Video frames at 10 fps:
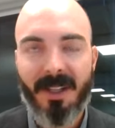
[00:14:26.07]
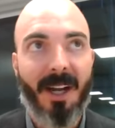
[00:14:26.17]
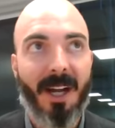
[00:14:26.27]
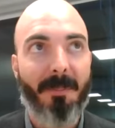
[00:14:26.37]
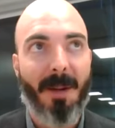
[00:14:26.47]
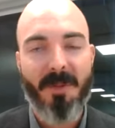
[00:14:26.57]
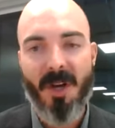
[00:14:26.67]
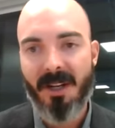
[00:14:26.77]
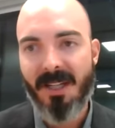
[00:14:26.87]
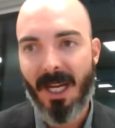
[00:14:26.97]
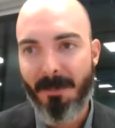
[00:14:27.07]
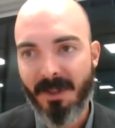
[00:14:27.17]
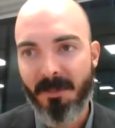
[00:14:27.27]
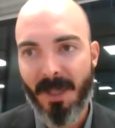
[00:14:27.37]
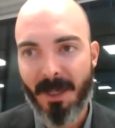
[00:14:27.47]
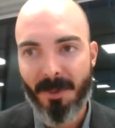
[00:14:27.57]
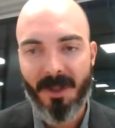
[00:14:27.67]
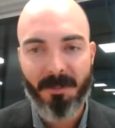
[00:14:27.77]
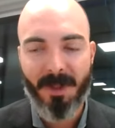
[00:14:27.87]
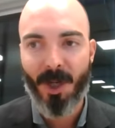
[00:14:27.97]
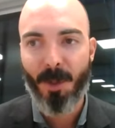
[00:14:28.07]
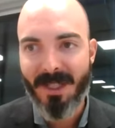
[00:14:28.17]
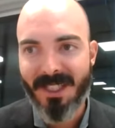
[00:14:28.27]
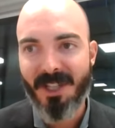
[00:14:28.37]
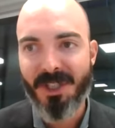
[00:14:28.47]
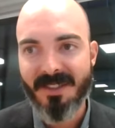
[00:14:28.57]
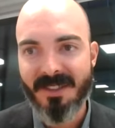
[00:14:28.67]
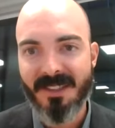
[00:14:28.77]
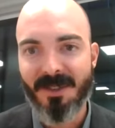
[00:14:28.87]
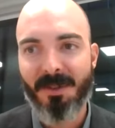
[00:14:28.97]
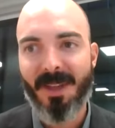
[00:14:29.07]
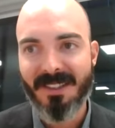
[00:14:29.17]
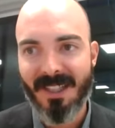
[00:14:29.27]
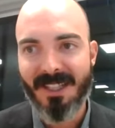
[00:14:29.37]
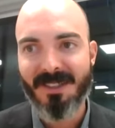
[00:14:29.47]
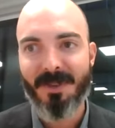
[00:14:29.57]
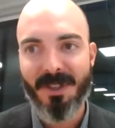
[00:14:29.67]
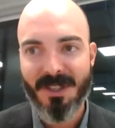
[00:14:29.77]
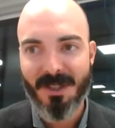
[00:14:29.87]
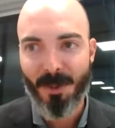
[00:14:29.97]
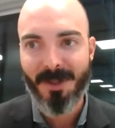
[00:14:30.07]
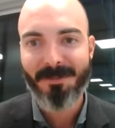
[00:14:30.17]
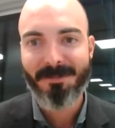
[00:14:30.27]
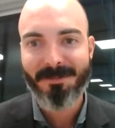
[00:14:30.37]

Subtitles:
I'm not named on the paper, but I hope I did it justice. So thanks, guys, for the support.